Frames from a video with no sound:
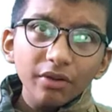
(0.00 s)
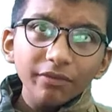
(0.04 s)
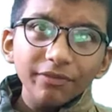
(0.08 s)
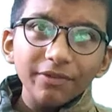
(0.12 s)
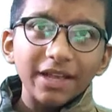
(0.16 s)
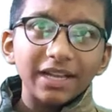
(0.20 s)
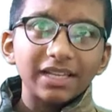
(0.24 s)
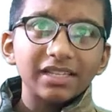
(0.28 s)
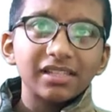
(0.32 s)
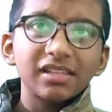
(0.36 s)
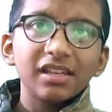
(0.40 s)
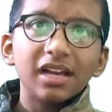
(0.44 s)
of
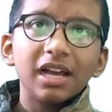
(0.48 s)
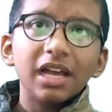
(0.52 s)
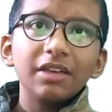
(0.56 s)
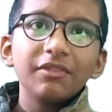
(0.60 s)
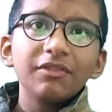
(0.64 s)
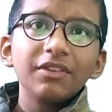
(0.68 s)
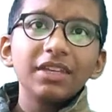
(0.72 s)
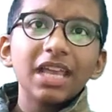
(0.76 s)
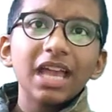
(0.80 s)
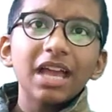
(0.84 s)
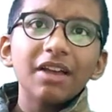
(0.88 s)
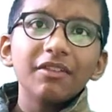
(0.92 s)
xi
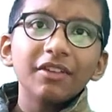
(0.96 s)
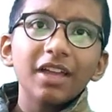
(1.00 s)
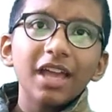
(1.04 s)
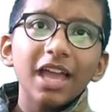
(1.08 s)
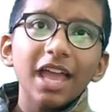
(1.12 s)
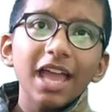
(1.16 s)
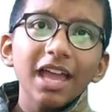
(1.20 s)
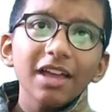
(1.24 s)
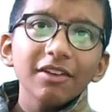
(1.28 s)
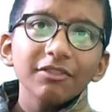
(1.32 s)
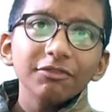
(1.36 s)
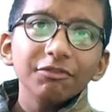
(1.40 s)
we have
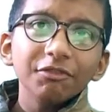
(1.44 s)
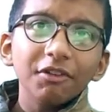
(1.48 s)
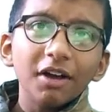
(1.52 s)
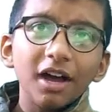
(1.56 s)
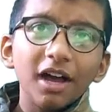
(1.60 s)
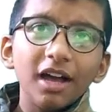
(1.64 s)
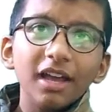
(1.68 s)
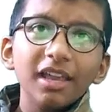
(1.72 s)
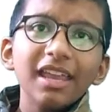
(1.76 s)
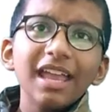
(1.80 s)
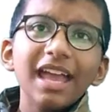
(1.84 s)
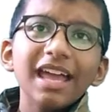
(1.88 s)

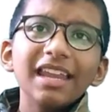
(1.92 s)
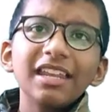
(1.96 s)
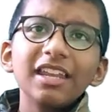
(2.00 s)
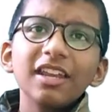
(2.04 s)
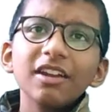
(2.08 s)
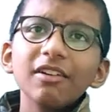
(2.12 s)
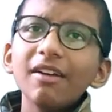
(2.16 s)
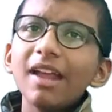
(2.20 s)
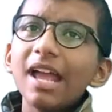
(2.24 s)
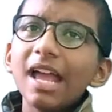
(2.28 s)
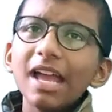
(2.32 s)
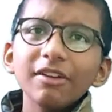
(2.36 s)
fi, and
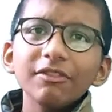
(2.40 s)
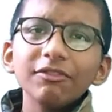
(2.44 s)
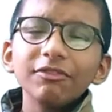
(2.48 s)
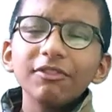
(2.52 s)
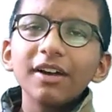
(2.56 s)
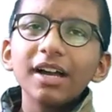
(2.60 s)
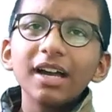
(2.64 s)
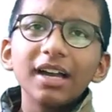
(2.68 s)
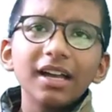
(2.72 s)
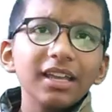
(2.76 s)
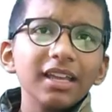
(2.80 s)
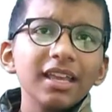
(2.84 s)
here
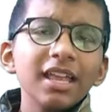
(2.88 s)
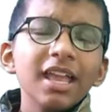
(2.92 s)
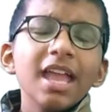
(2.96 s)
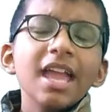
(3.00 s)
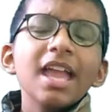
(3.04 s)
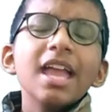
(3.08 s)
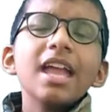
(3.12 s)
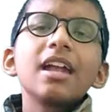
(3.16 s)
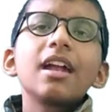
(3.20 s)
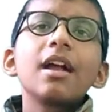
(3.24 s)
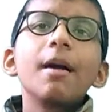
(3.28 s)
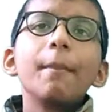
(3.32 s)
fi
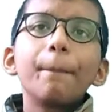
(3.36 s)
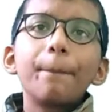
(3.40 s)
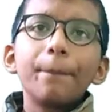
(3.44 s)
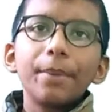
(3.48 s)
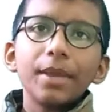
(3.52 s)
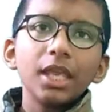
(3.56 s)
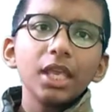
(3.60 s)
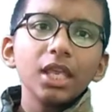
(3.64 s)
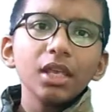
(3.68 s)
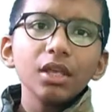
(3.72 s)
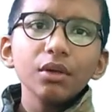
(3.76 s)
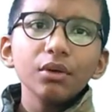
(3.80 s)

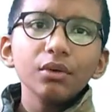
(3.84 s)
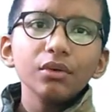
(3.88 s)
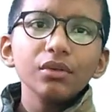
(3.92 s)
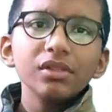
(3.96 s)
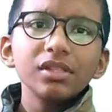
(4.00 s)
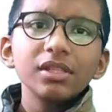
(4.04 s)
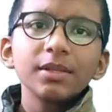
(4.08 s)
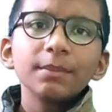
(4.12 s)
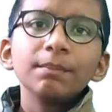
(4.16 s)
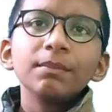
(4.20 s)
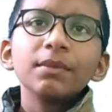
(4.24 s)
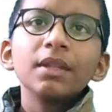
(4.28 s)

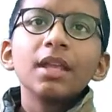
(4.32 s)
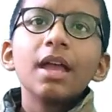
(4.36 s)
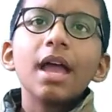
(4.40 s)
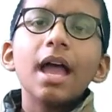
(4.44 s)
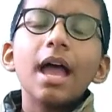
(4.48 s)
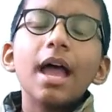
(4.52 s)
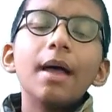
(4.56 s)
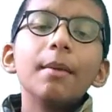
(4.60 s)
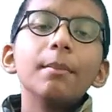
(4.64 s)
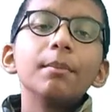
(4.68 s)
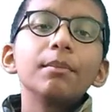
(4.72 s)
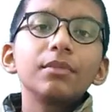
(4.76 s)
computes
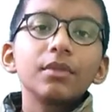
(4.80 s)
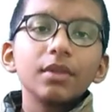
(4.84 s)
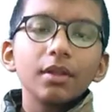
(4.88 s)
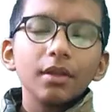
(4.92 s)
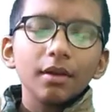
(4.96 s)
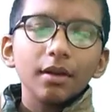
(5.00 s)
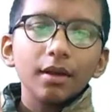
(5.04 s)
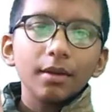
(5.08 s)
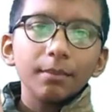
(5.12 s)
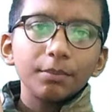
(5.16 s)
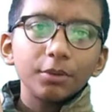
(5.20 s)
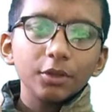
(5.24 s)

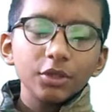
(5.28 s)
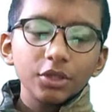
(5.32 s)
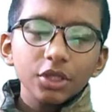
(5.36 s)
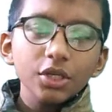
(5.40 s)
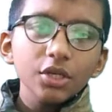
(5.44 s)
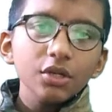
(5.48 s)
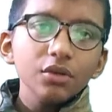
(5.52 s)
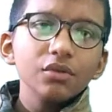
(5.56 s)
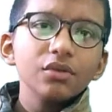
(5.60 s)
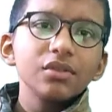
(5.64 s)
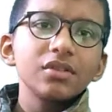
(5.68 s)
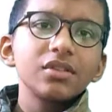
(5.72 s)

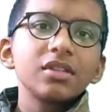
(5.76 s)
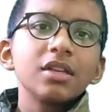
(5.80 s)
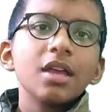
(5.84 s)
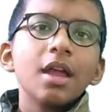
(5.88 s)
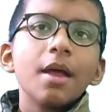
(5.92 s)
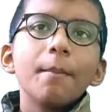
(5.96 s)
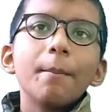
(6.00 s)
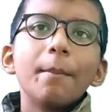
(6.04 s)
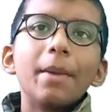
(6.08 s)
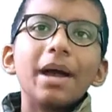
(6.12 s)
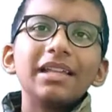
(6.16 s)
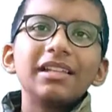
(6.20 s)
produced
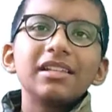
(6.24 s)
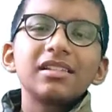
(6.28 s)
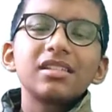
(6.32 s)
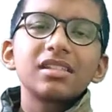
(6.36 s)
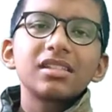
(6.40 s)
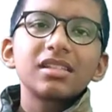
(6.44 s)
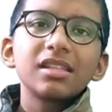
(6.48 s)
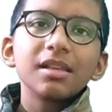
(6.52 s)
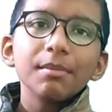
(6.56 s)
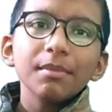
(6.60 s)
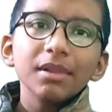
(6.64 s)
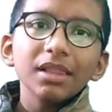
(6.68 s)
by the
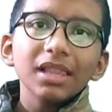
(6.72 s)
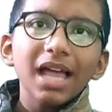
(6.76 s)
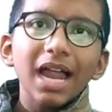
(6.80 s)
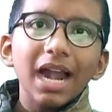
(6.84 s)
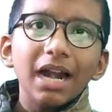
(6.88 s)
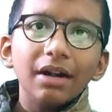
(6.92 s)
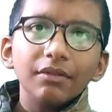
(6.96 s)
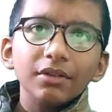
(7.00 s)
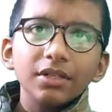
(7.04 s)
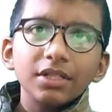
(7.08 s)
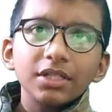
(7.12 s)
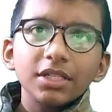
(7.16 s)

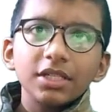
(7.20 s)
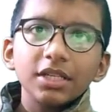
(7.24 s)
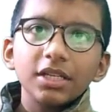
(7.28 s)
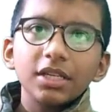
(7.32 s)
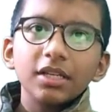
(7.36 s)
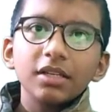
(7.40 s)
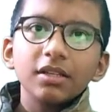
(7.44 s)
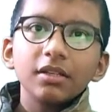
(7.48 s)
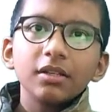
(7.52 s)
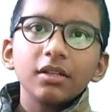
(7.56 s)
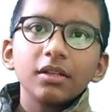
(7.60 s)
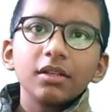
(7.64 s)

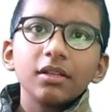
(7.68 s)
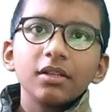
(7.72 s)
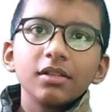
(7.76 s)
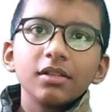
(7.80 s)
similarity